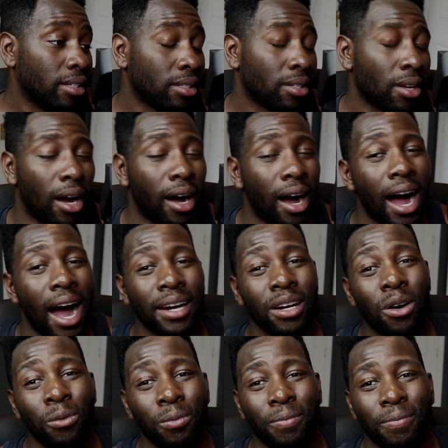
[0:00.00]
So
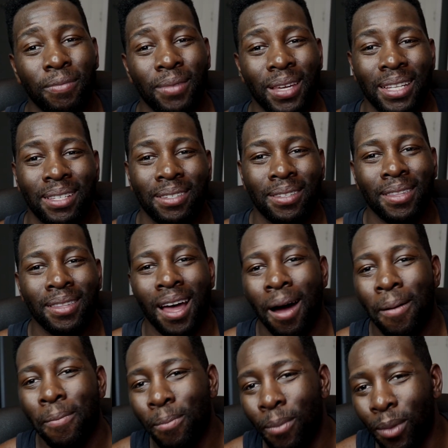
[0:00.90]
it's
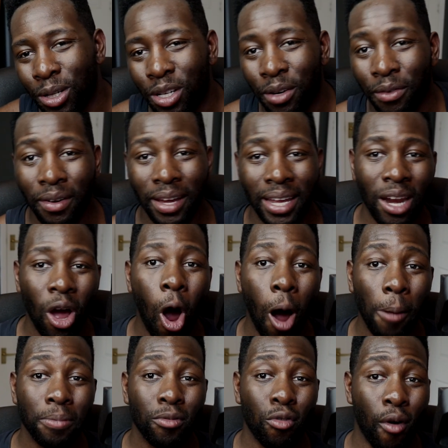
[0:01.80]
not much of an
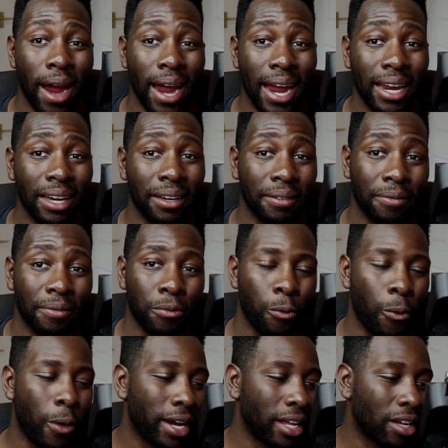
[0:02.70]
upgrade
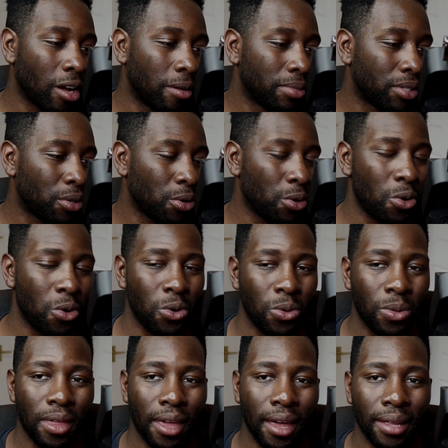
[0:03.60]
when it comes
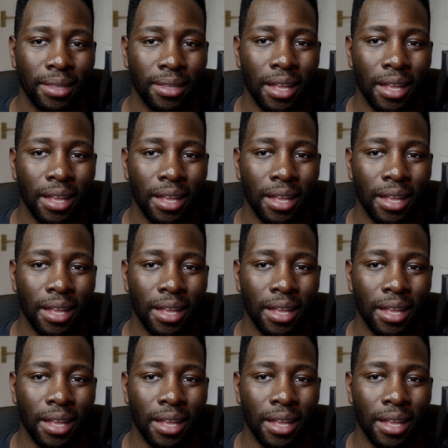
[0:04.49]
to the